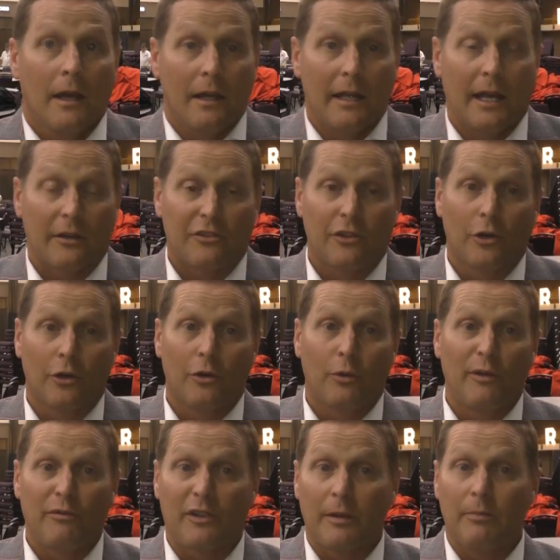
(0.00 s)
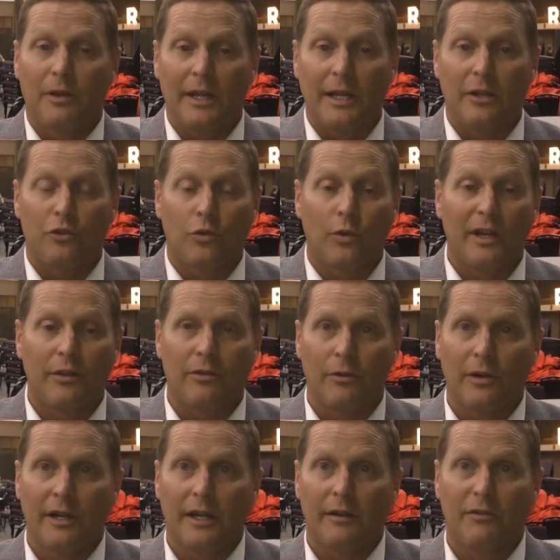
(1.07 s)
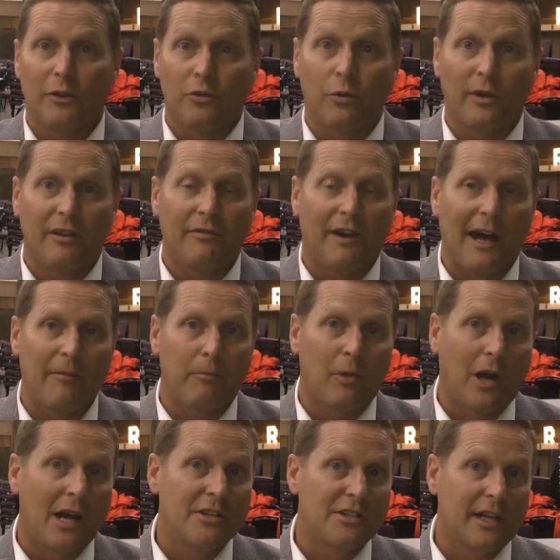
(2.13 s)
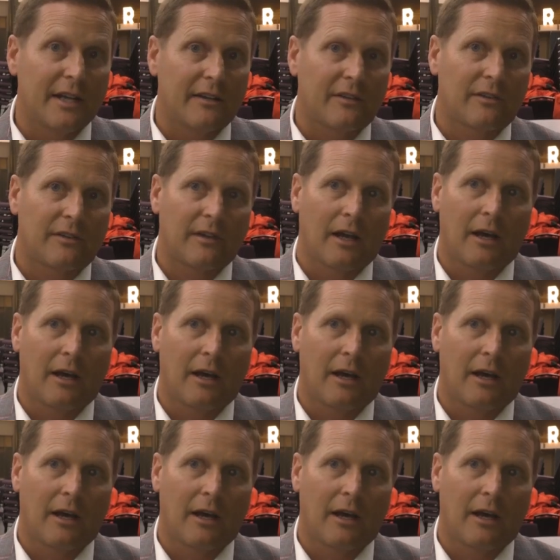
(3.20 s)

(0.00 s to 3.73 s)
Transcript: Yeah, so we've completed 23 of the 25 projects.